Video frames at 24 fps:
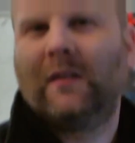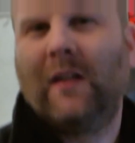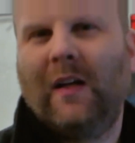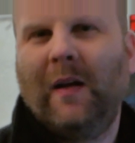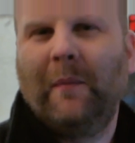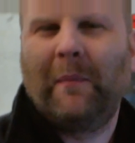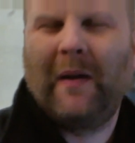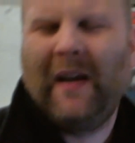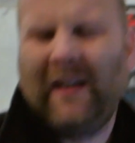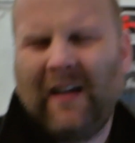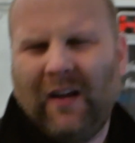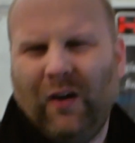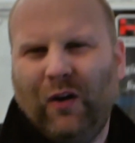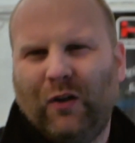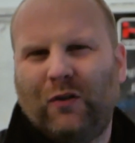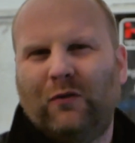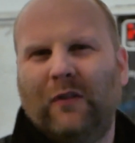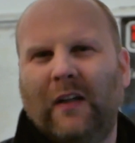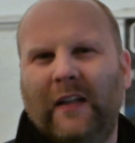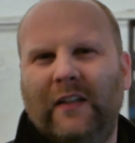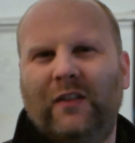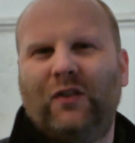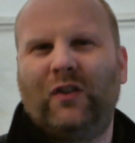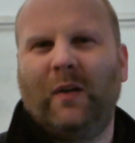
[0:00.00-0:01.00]
Yeah. I think that looks
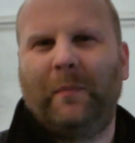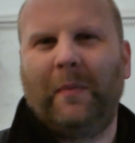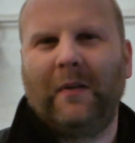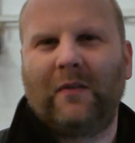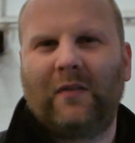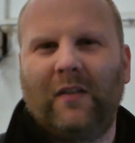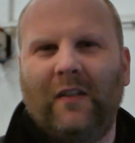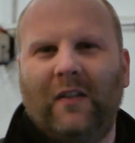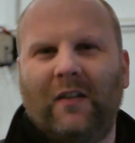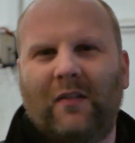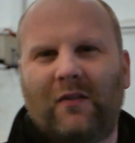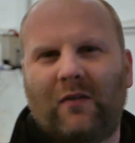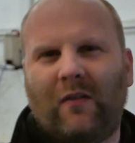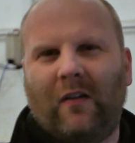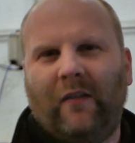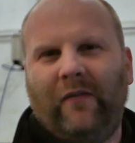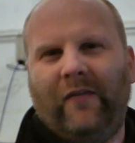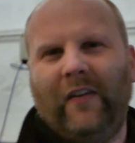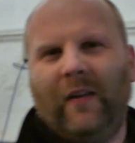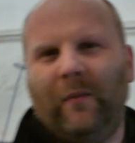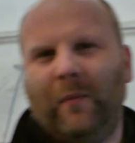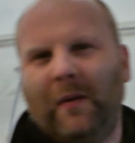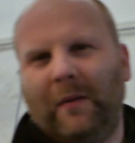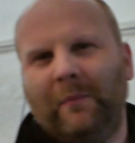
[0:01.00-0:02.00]
really stupid, so you just sort of
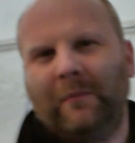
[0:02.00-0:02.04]
pull it.